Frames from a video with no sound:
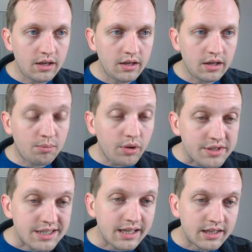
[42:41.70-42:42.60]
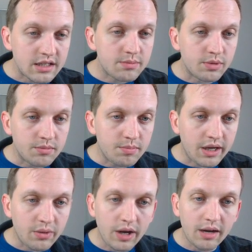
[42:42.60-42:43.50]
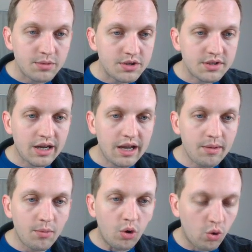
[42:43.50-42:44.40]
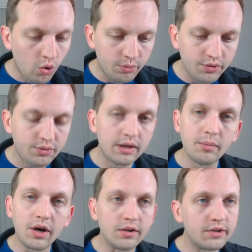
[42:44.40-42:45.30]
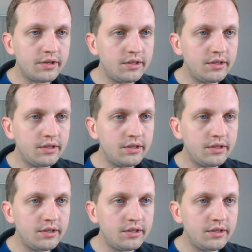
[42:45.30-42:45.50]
And I probably said this, but by the way, I am a horrible 3D modeler.